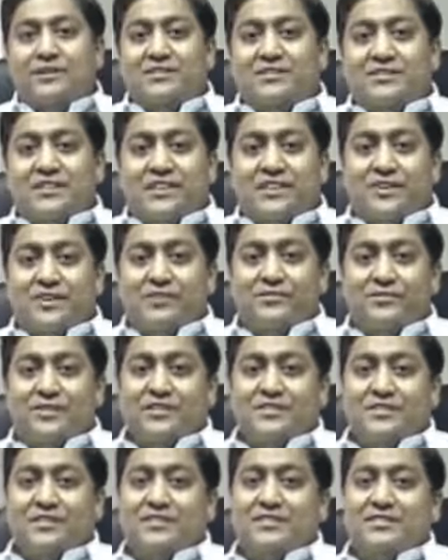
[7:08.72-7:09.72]
The secret of
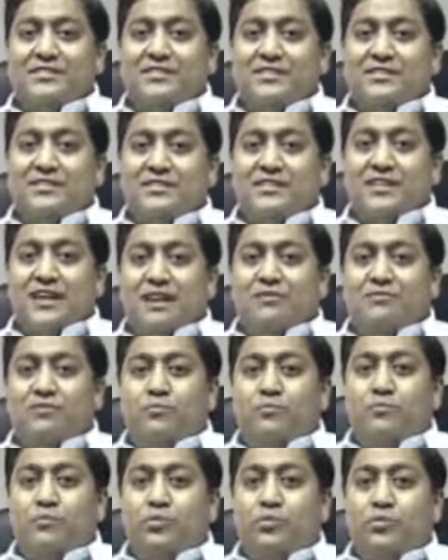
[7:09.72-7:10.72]
success is
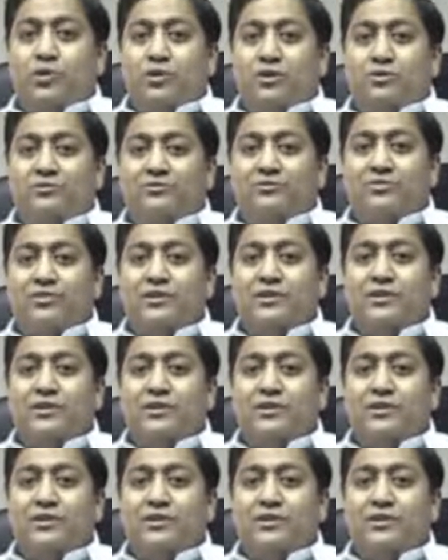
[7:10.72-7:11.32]
our pool of